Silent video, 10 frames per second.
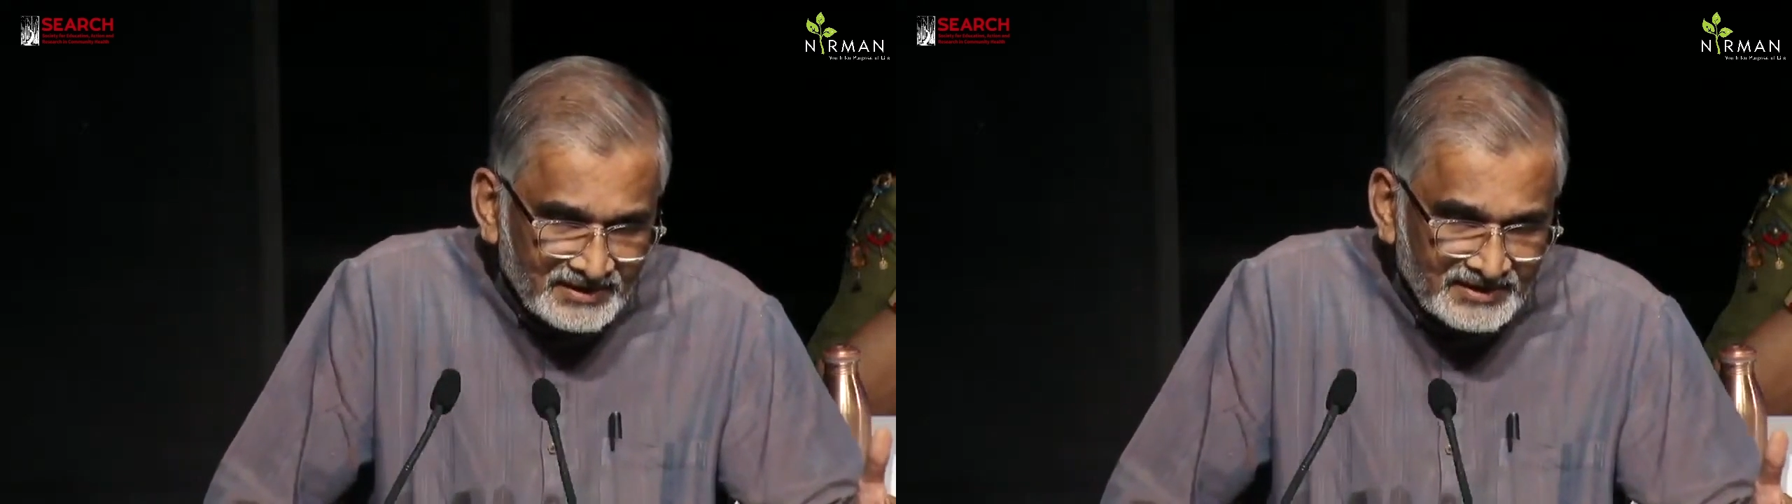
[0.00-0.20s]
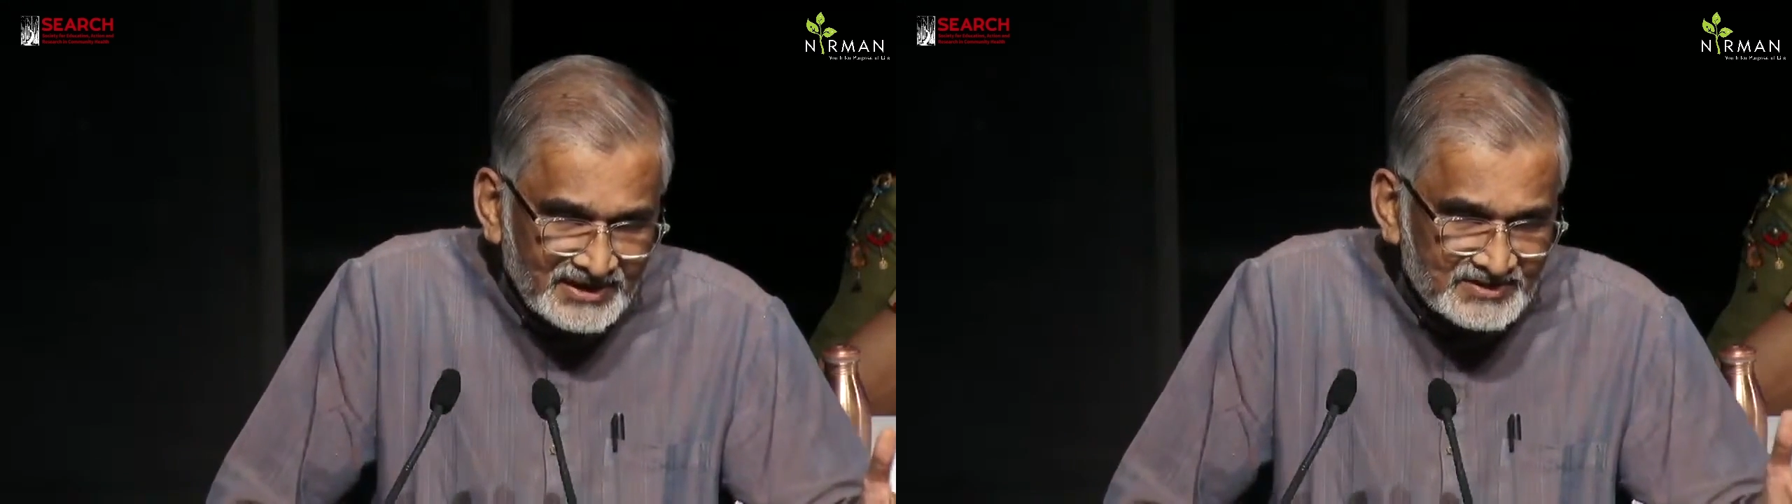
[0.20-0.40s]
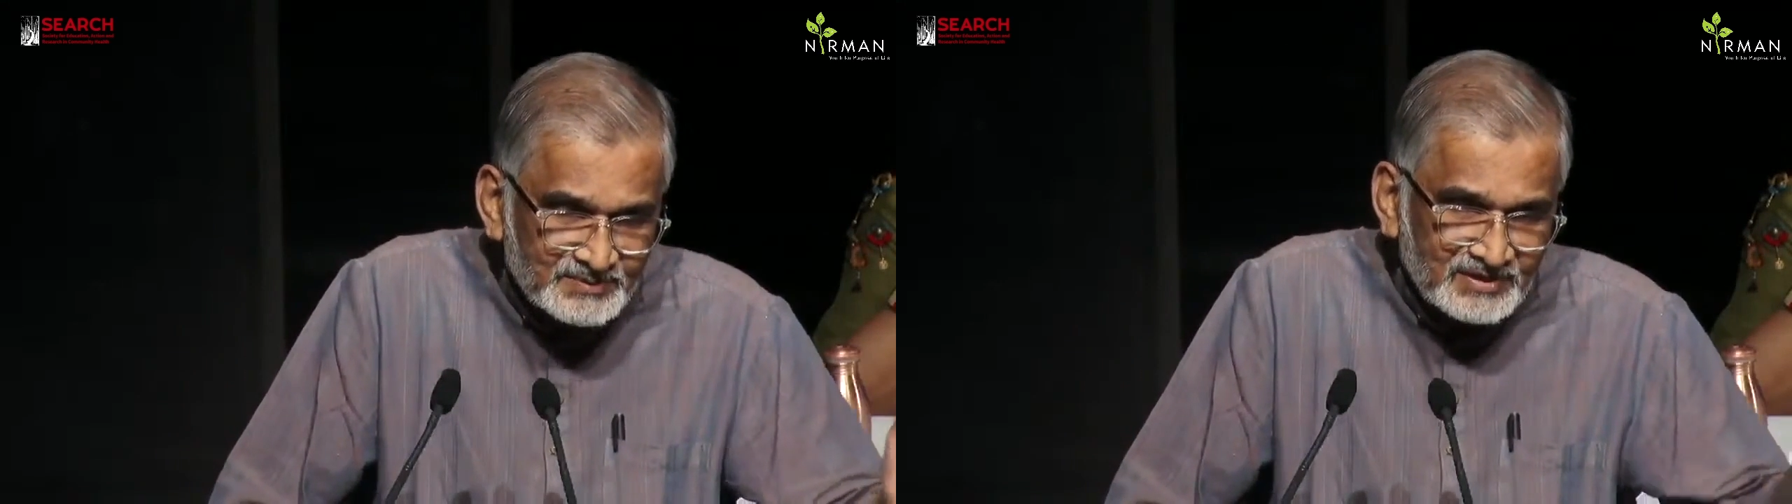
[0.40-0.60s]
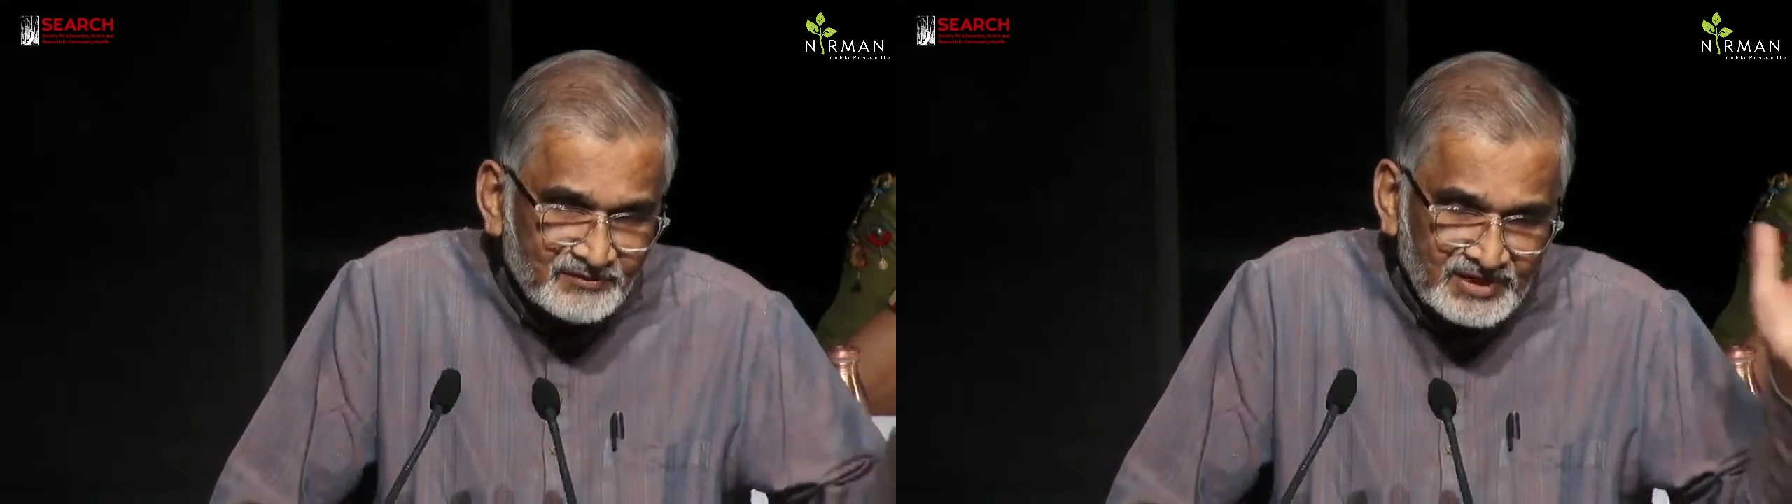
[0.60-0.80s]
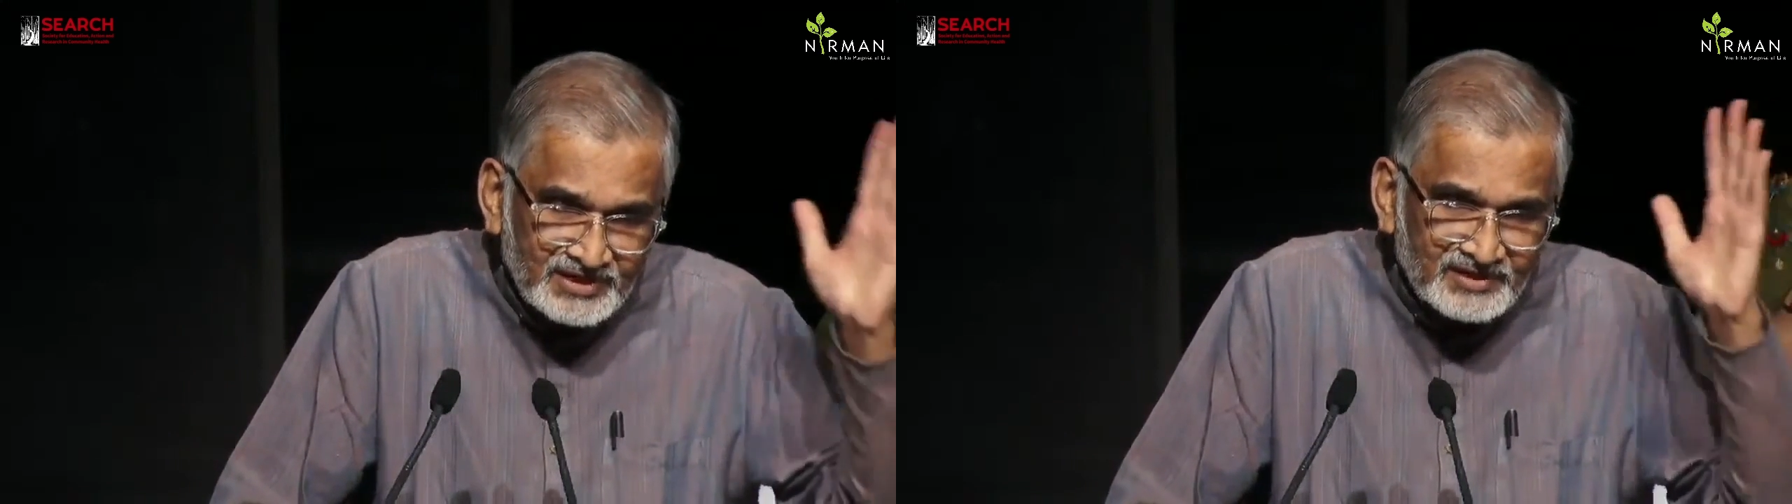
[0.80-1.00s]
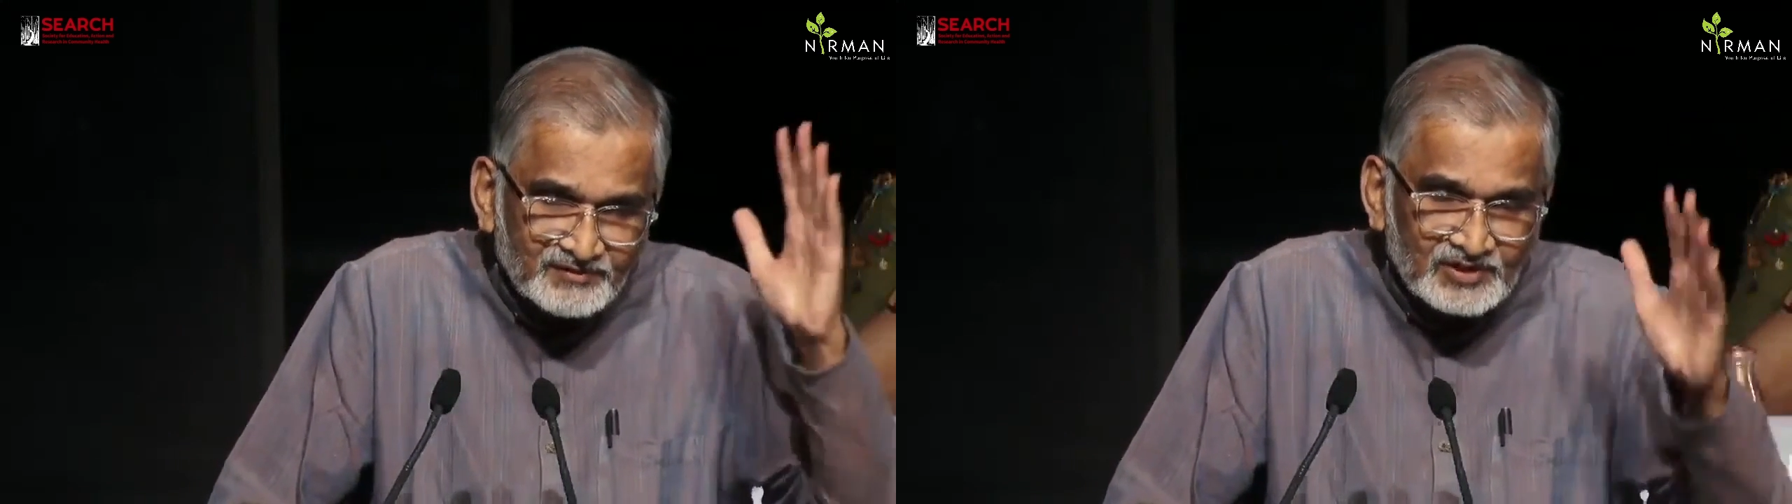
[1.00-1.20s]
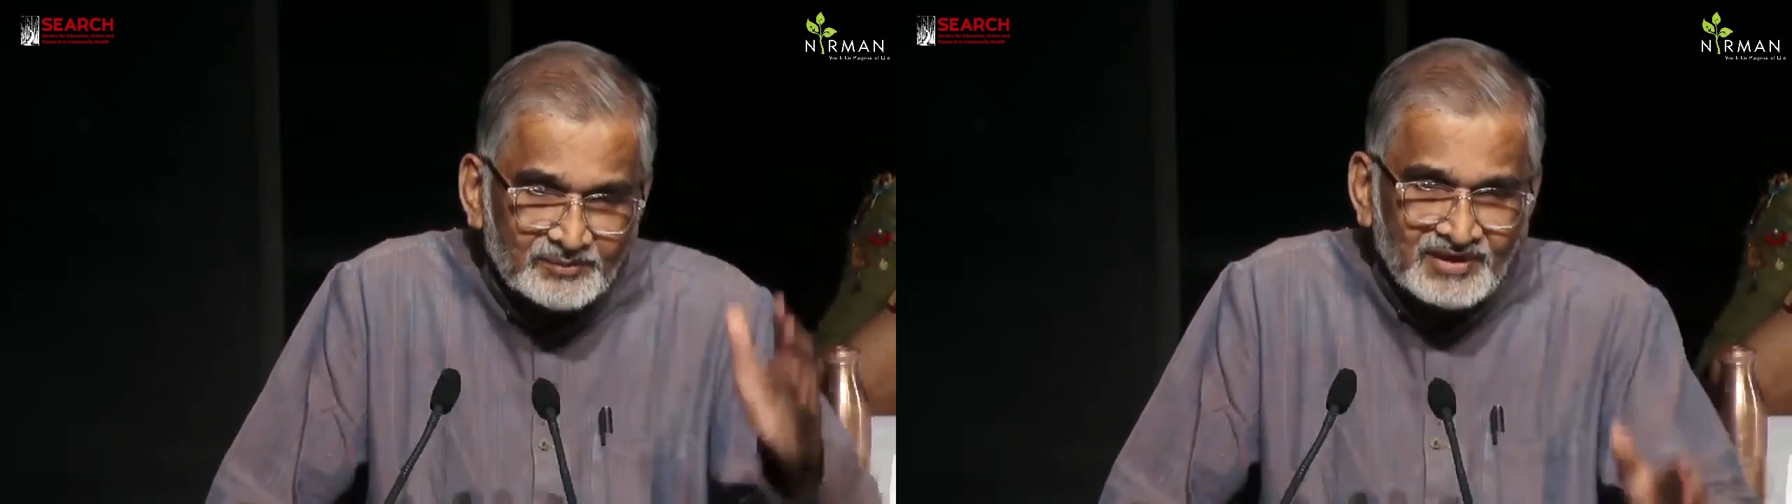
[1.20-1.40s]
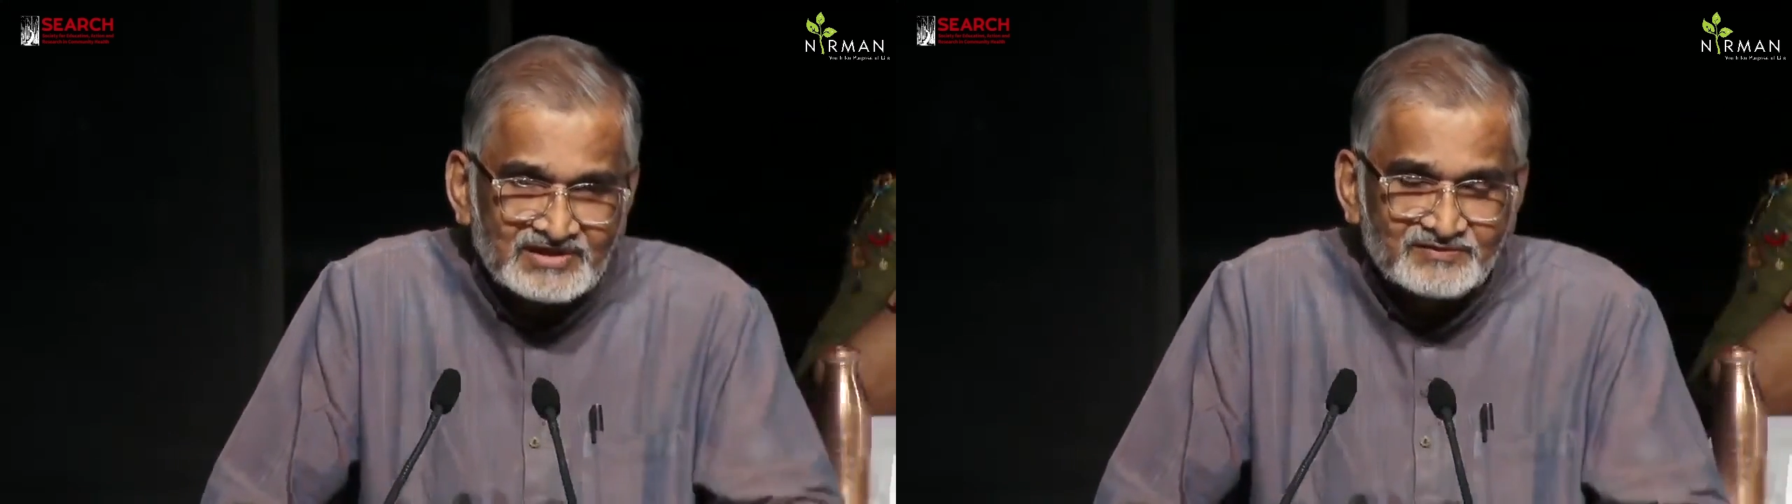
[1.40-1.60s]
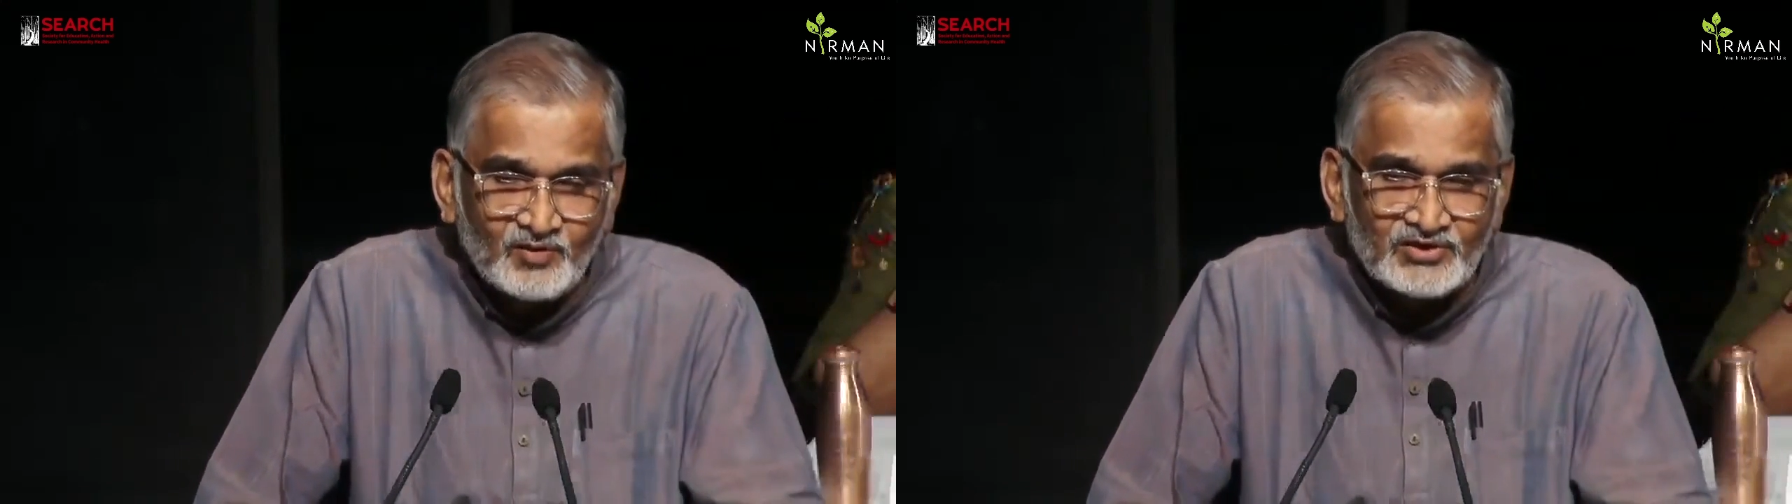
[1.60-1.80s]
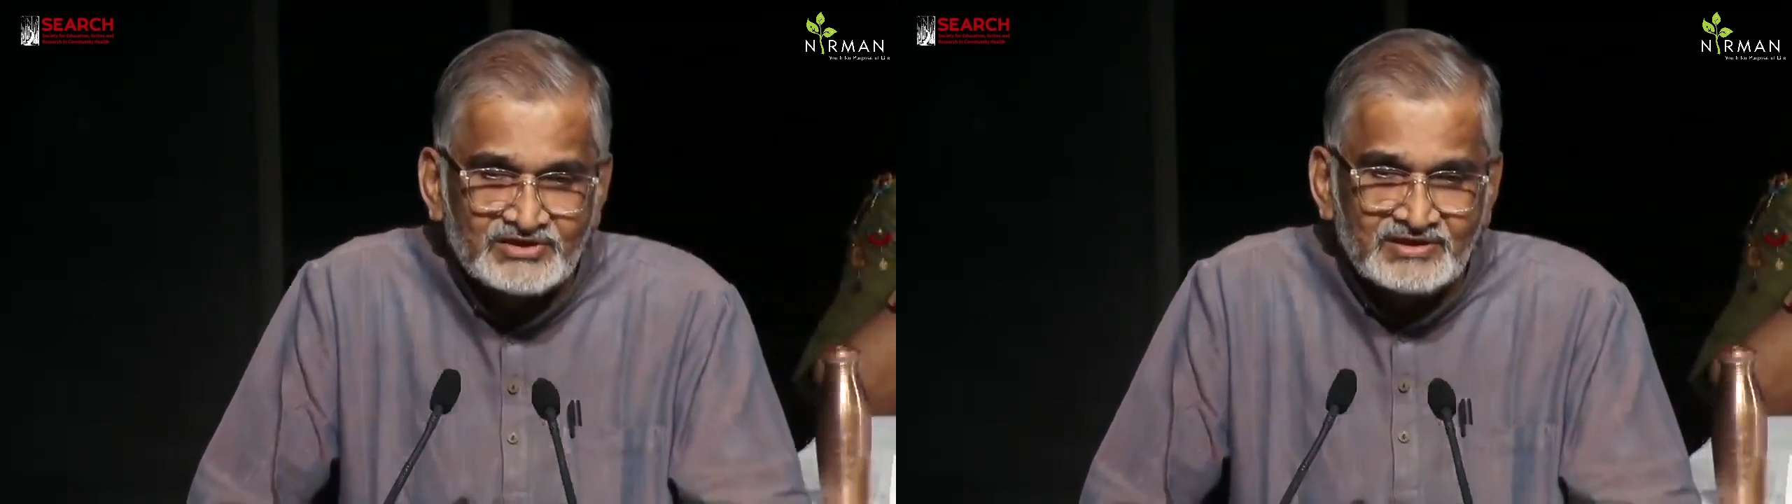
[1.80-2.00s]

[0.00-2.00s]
He has been working for the past 40